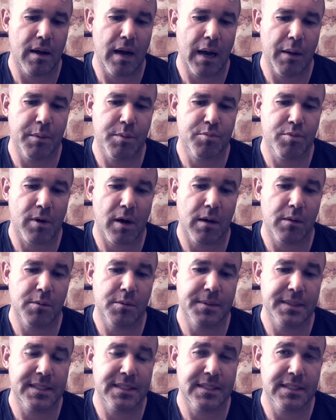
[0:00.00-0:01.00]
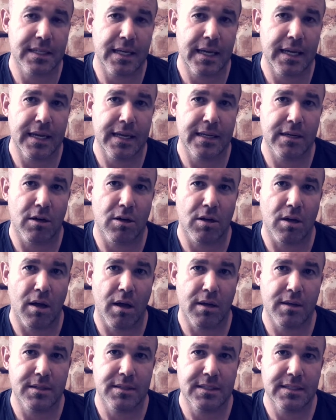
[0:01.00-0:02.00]
I would probably say in all
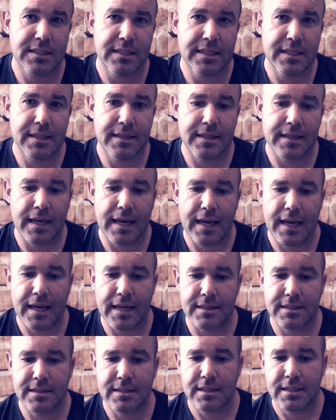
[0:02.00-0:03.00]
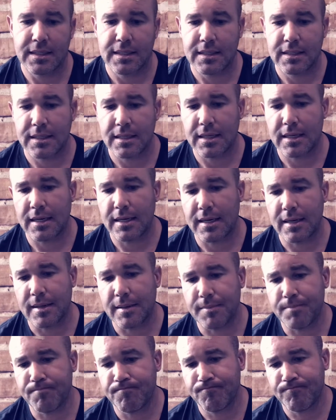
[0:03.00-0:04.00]
honesty that
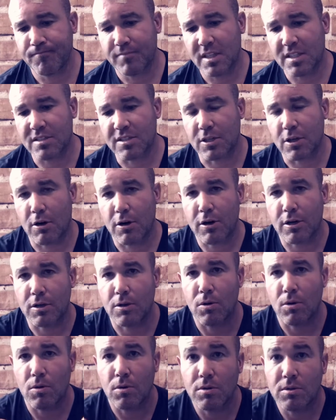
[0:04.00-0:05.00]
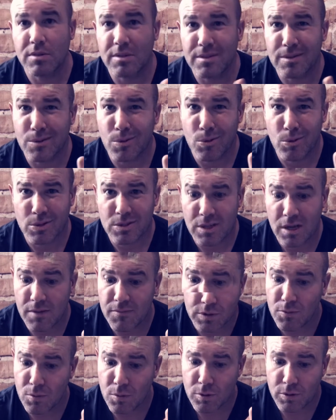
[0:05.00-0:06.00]
um, the Agar Gold or
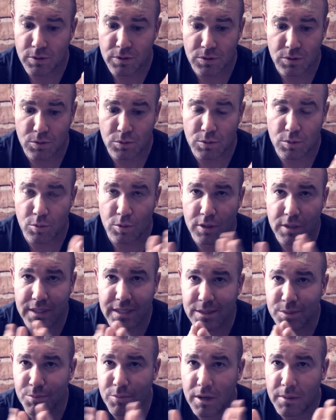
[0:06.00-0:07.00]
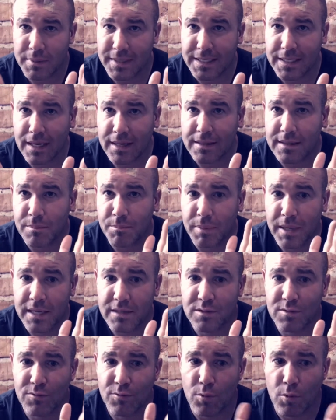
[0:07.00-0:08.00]
Tom Ford Oud Wood is probably not the
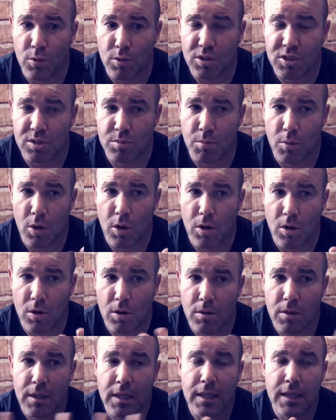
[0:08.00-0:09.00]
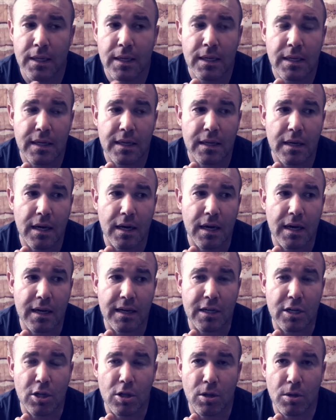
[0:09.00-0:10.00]
best for small uh,
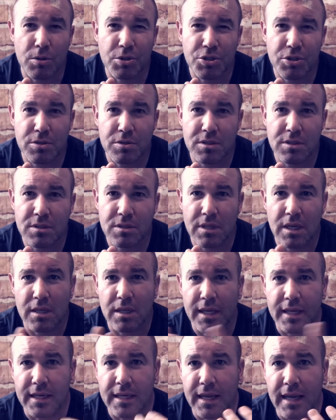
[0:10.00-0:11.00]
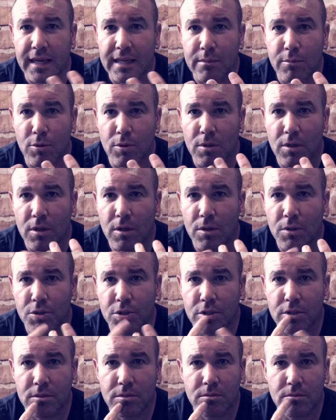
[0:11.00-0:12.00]
enclosures, not like an animal
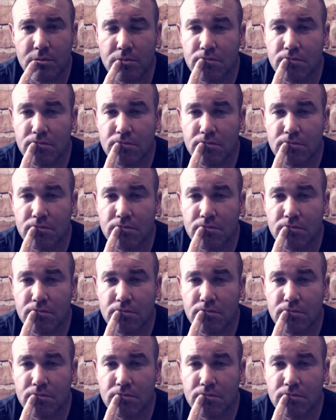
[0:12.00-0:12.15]
enclosure.